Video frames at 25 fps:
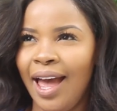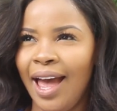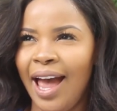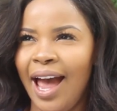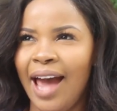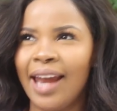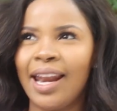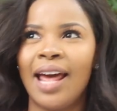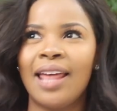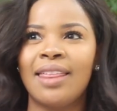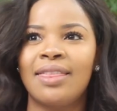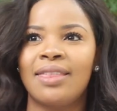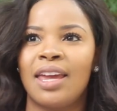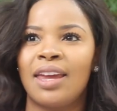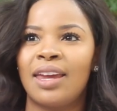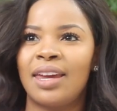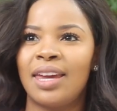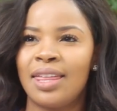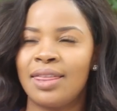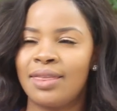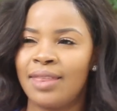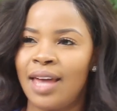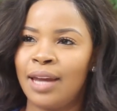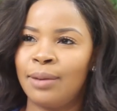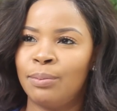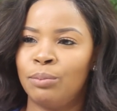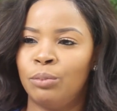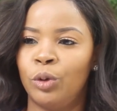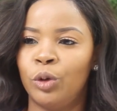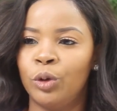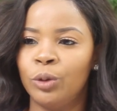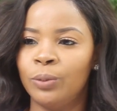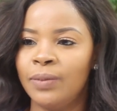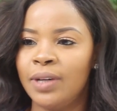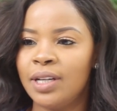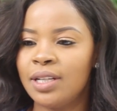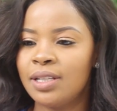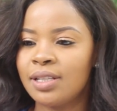And I think in that
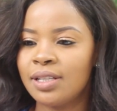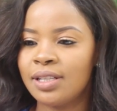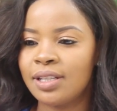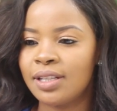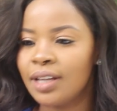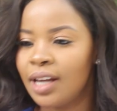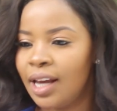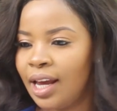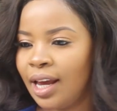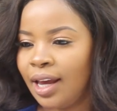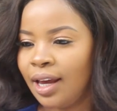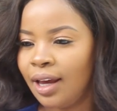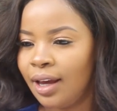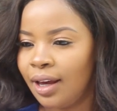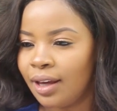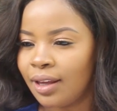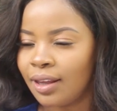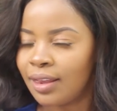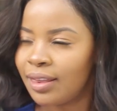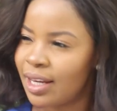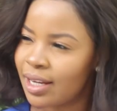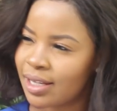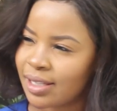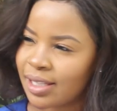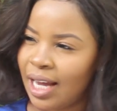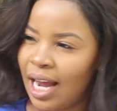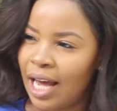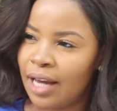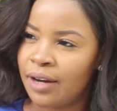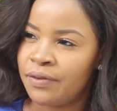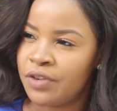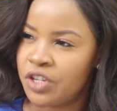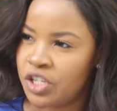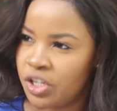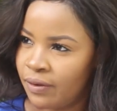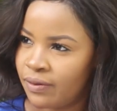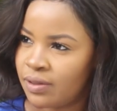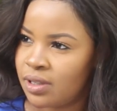moment, things kind
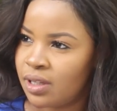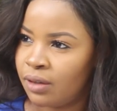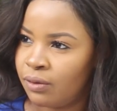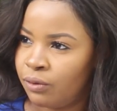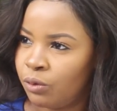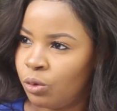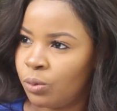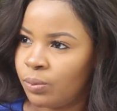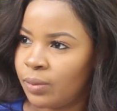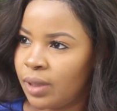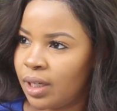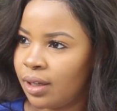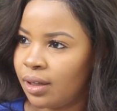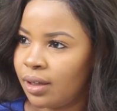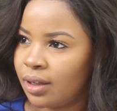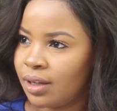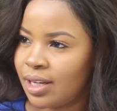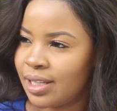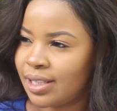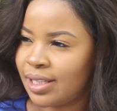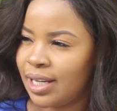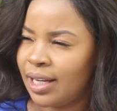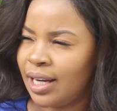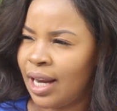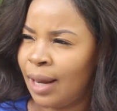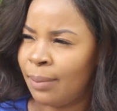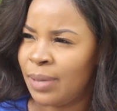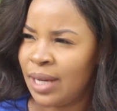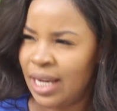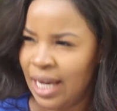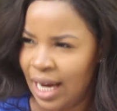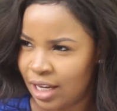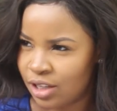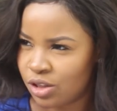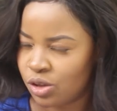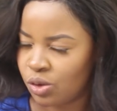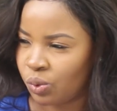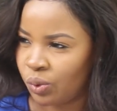of shifted for me because then I
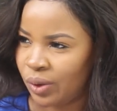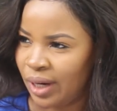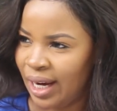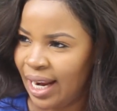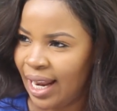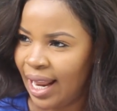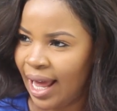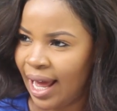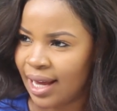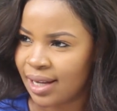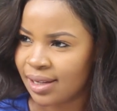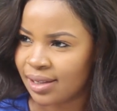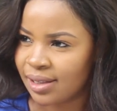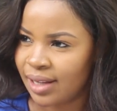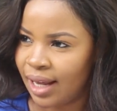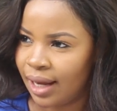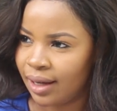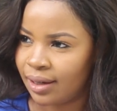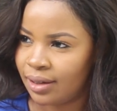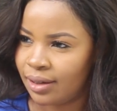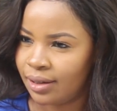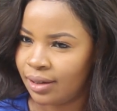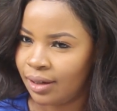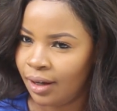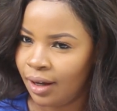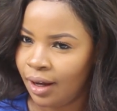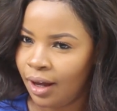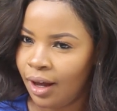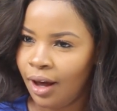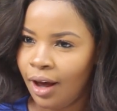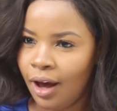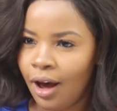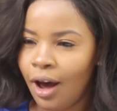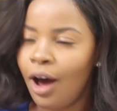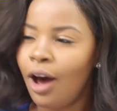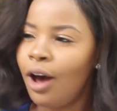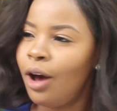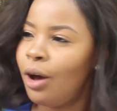began to realize that,
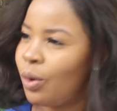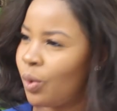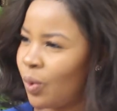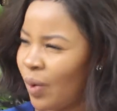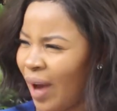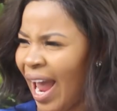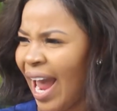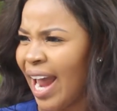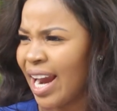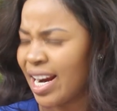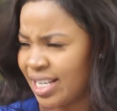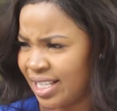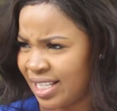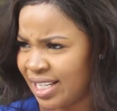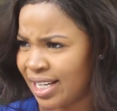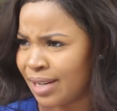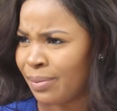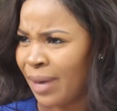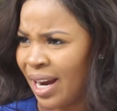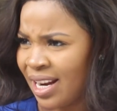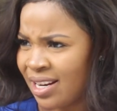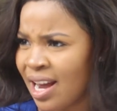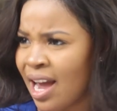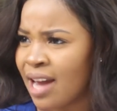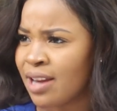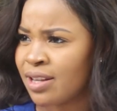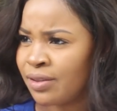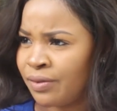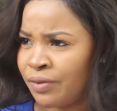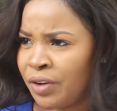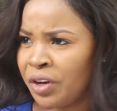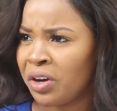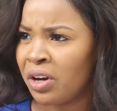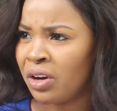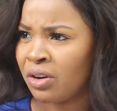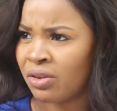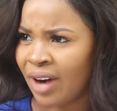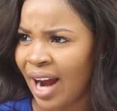oh, actually, my dad is
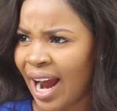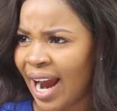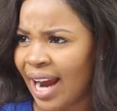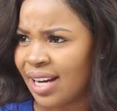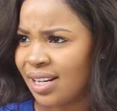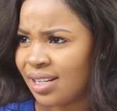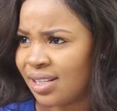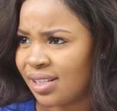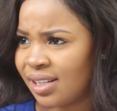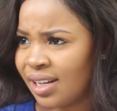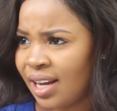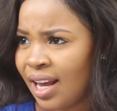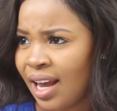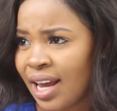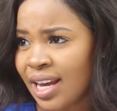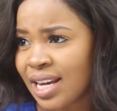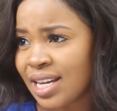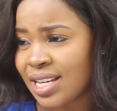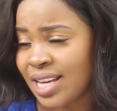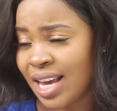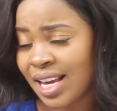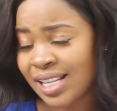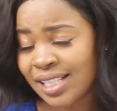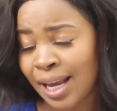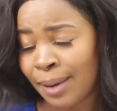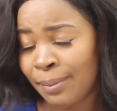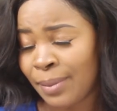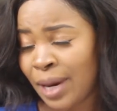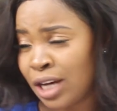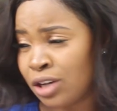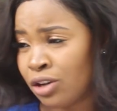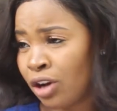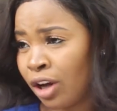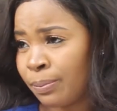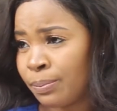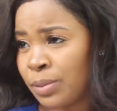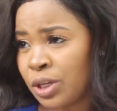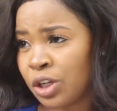very right. Yes, I may
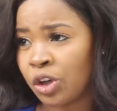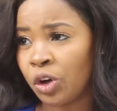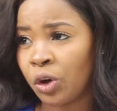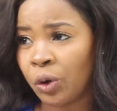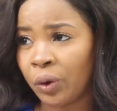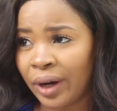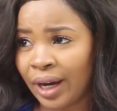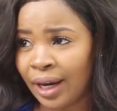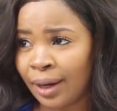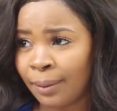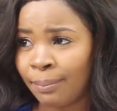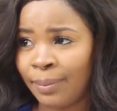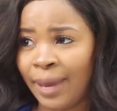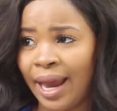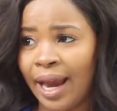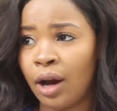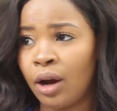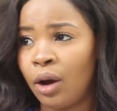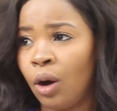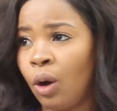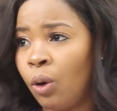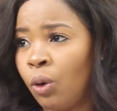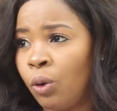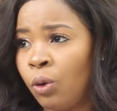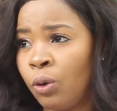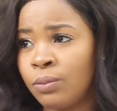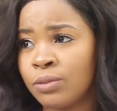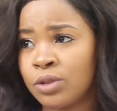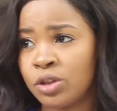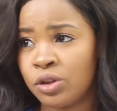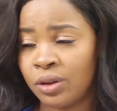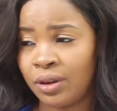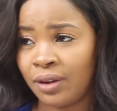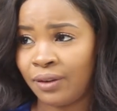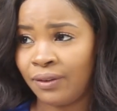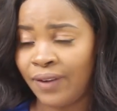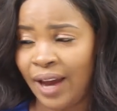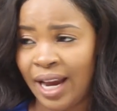not be going back home
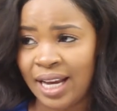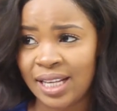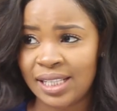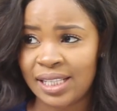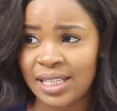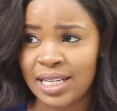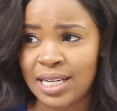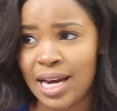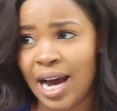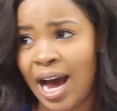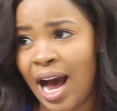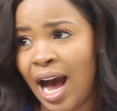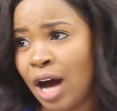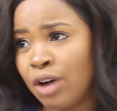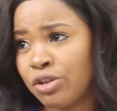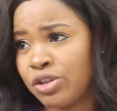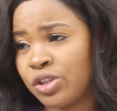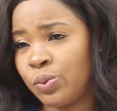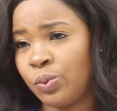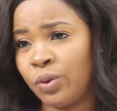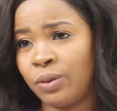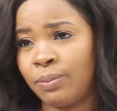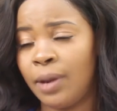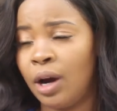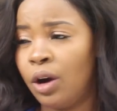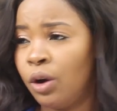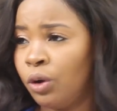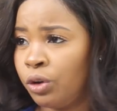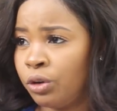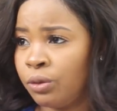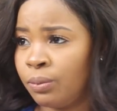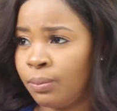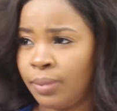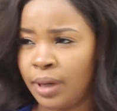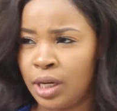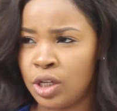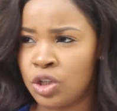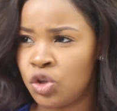to the fancy house with my
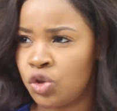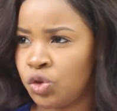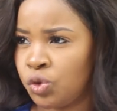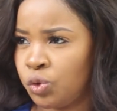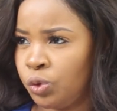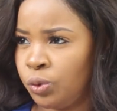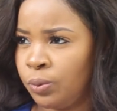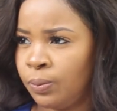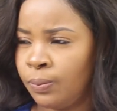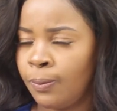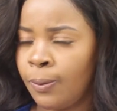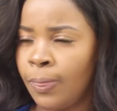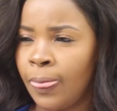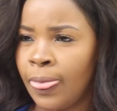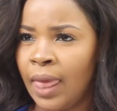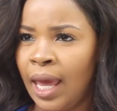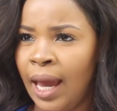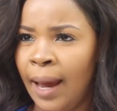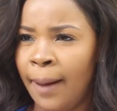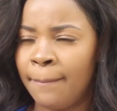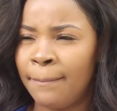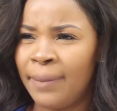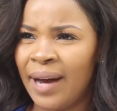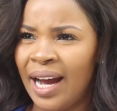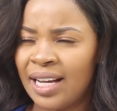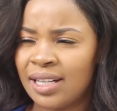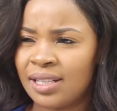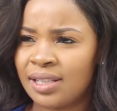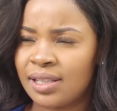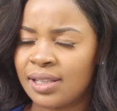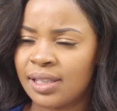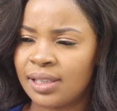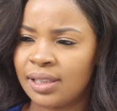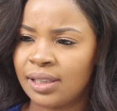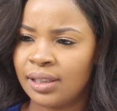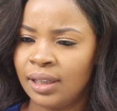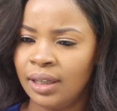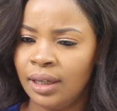own bedroom,
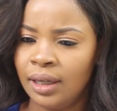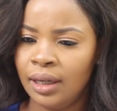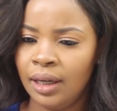but